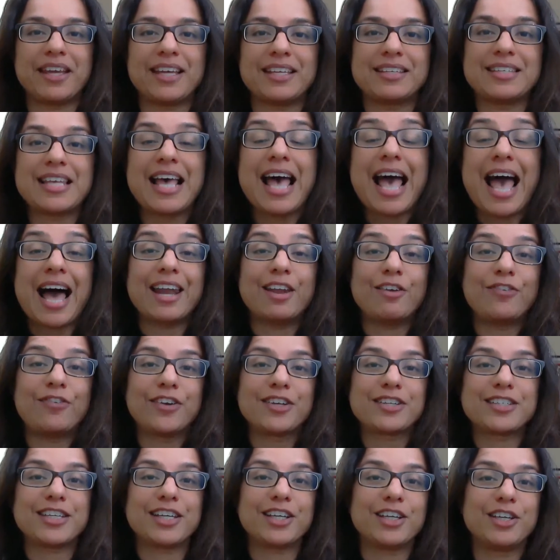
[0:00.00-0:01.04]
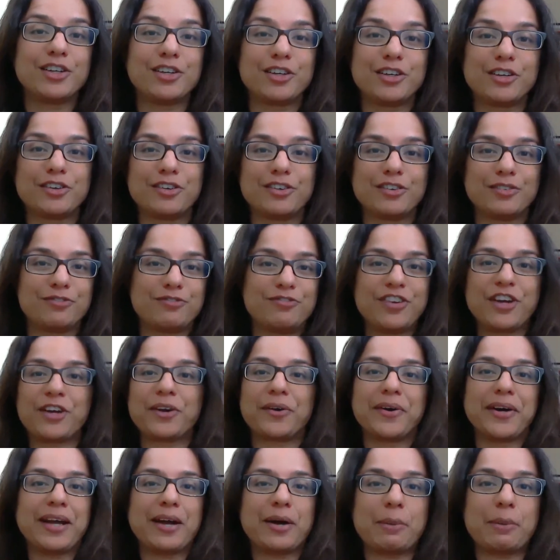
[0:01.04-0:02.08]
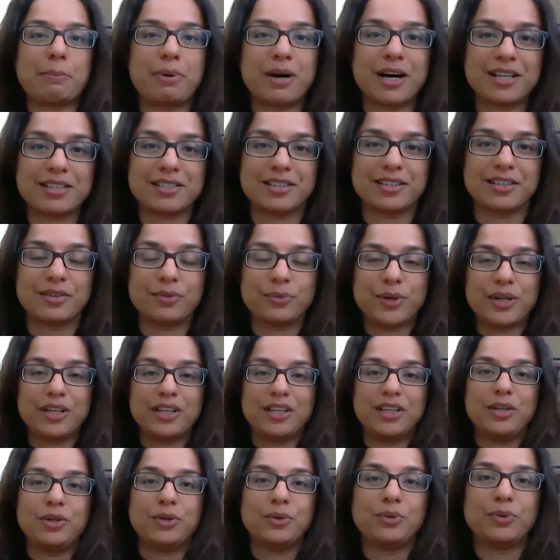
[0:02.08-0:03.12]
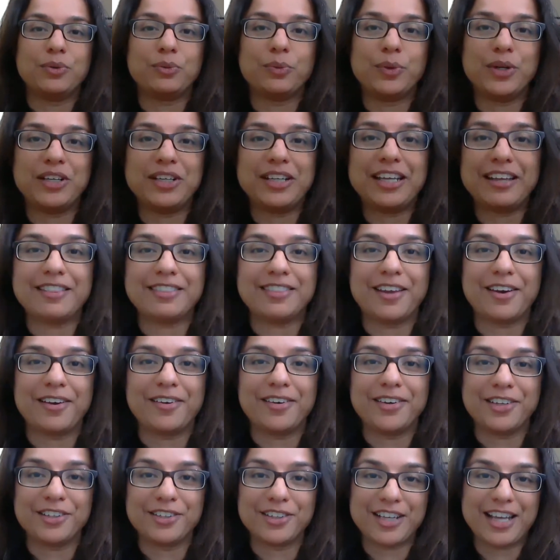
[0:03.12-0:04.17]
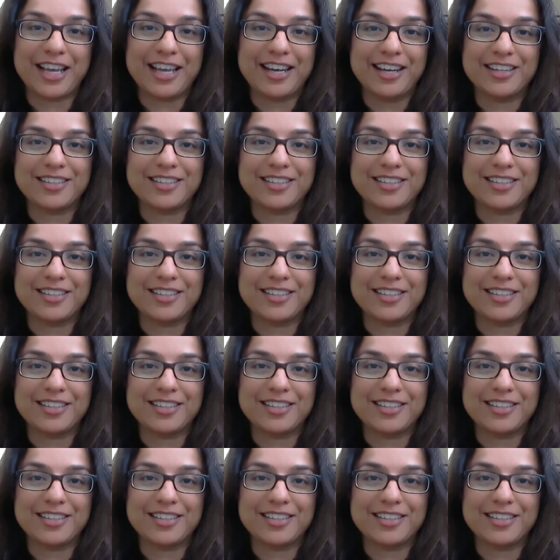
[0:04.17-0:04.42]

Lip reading: And it feels like you're figuring out a puzzle when you get there and you look at it.